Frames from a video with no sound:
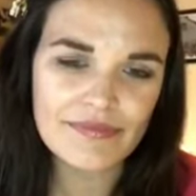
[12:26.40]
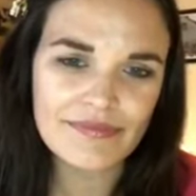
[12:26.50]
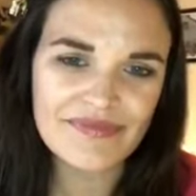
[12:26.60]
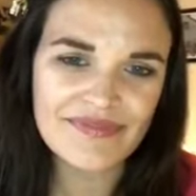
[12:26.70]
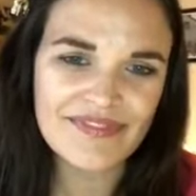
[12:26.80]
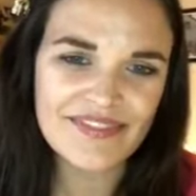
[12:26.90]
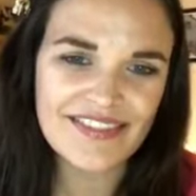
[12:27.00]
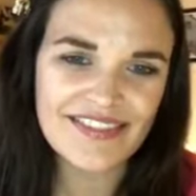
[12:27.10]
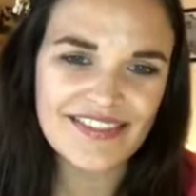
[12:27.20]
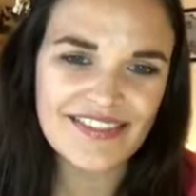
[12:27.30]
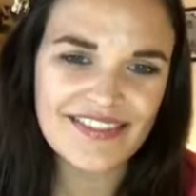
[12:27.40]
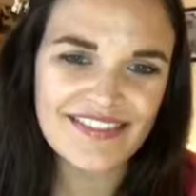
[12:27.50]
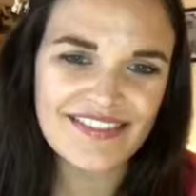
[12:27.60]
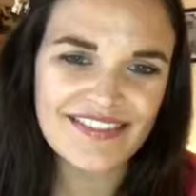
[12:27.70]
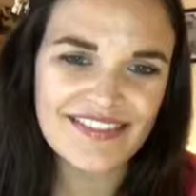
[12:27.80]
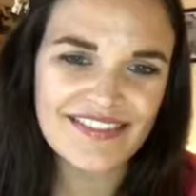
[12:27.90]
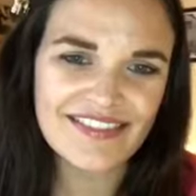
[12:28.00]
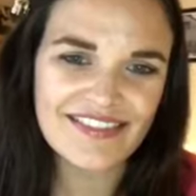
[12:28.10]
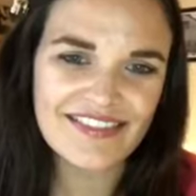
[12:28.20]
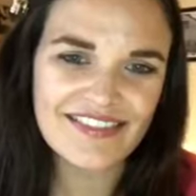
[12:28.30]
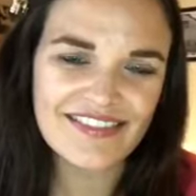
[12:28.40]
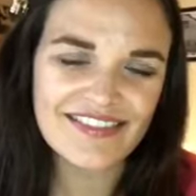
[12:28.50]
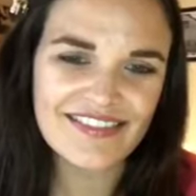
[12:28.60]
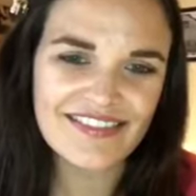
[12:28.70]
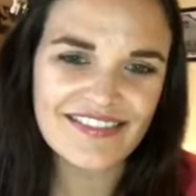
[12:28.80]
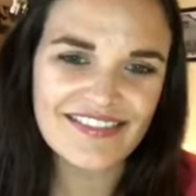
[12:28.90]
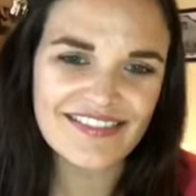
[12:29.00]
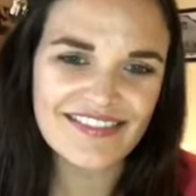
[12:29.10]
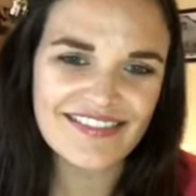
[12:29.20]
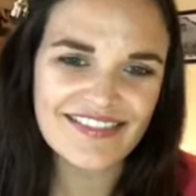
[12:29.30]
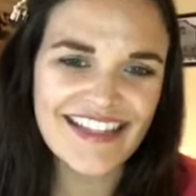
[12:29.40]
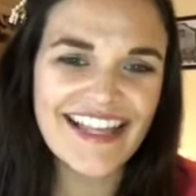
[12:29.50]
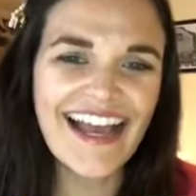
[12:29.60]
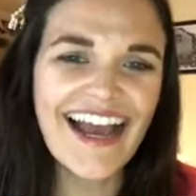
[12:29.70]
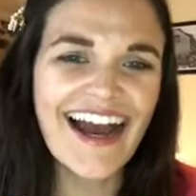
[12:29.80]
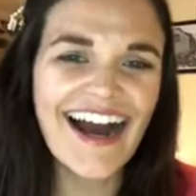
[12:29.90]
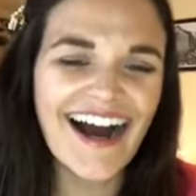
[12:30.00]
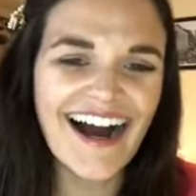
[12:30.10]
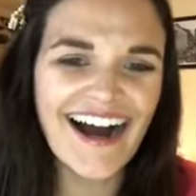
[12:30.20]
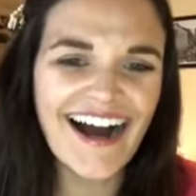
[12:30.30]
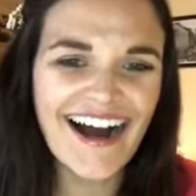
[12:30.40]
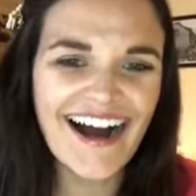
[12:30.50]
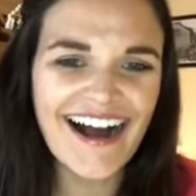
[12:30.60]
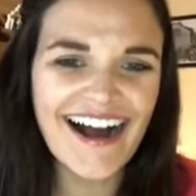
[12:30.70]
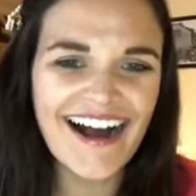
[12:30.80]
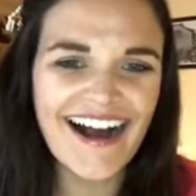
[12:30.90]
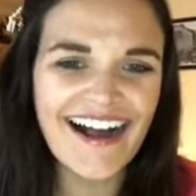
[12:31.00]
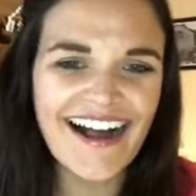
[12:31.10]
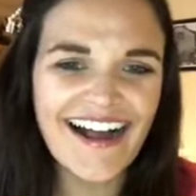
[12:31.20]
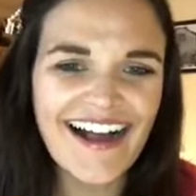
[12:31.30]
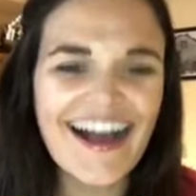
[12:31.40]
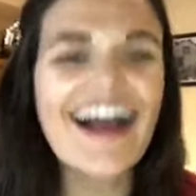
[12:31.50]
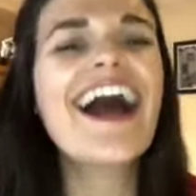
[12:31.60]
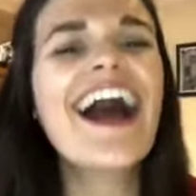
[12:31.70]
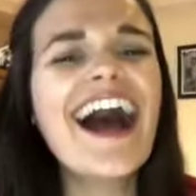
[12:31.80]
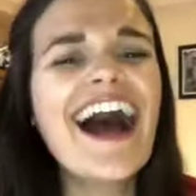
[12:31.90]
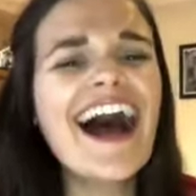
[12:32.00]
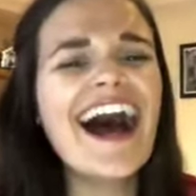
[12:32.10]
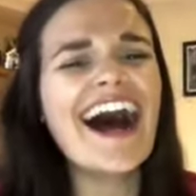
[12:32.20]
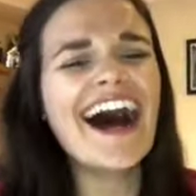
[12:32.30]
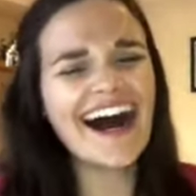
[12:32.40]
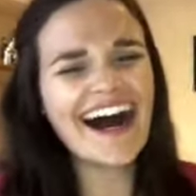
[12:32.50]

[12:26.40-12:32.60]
This person isn't speaking.